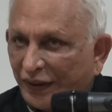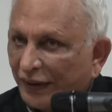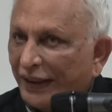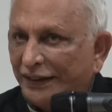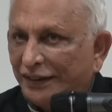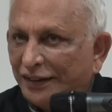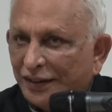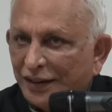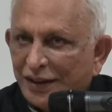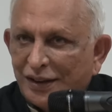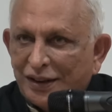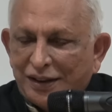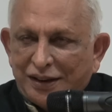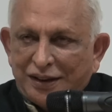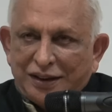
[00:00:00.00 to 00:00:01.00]
Right.
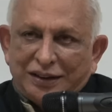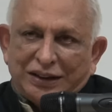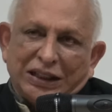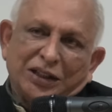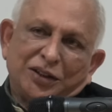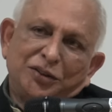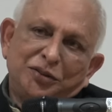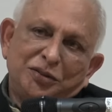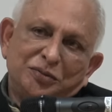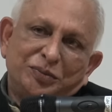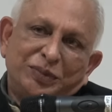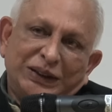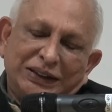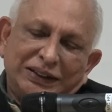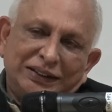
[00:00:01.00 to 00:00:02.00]
Now,
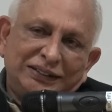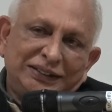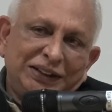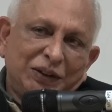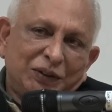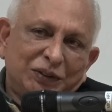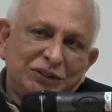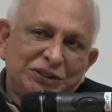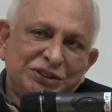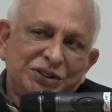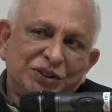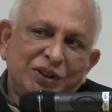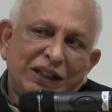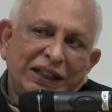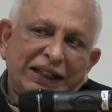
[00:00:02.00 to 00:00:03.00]
Prakriti
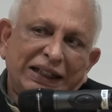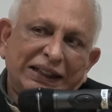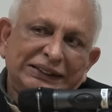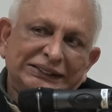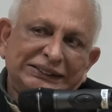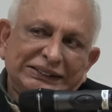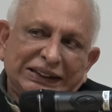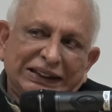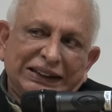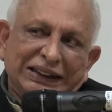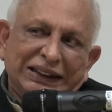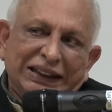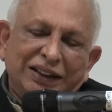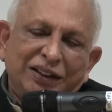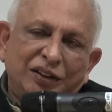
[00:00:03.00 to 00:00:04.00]
also has
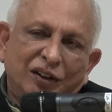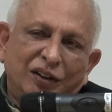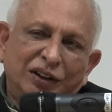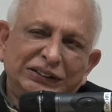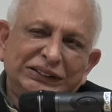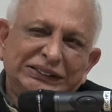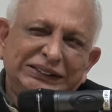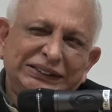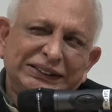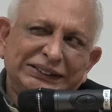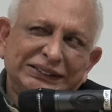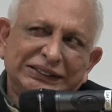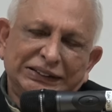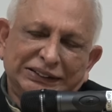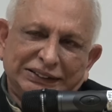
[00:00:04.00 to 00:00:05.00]
a
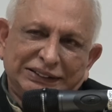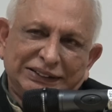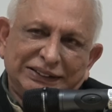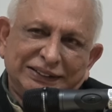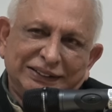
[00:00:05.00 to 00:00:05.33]
consciousness.